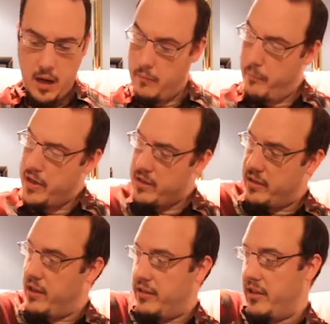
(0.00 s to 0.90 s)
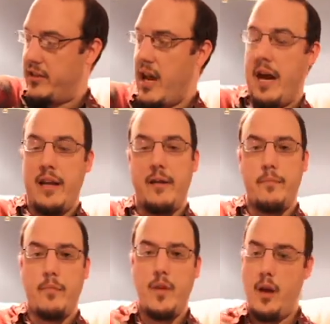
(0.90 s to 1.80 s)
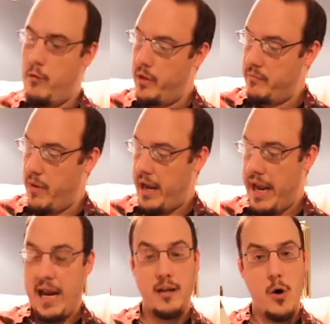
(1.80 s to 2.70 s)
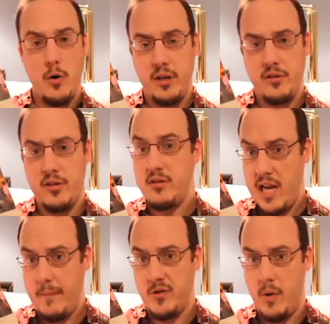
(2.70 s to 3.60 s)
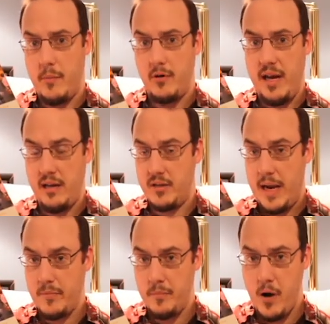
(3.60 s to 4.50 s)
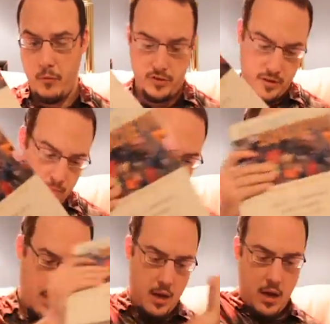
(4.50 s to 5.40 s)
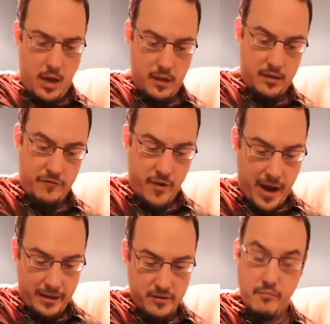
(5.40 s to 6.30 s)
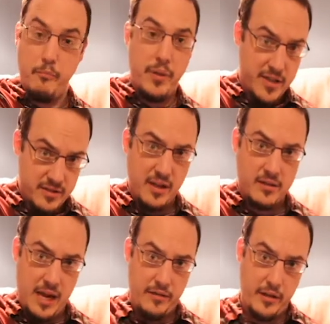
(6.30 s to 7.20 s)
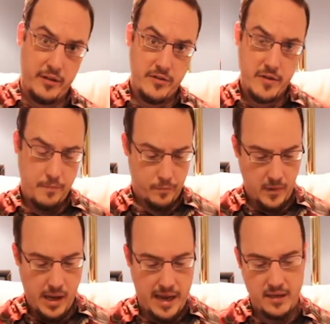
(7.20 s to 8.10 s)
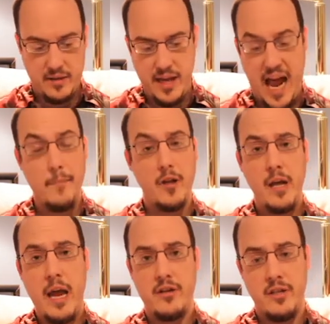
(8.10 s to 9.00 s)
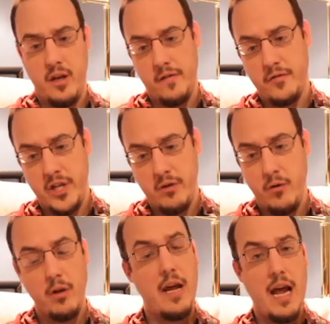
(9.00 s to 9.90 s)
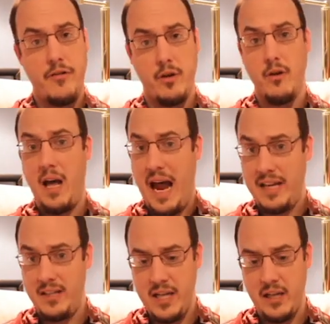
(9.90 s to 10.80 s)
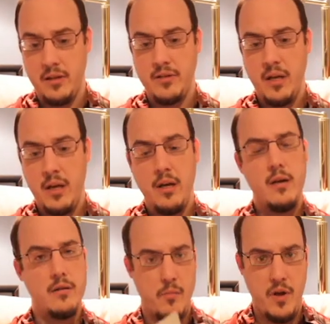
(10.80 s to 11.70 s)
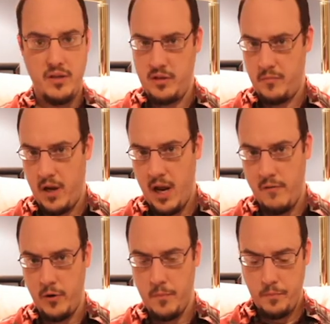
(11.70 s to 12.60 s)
Business and Society, written by Anne Lawrence, James Weber, and James Post, defines business ethics as the application of general ethical ideas to business behavior.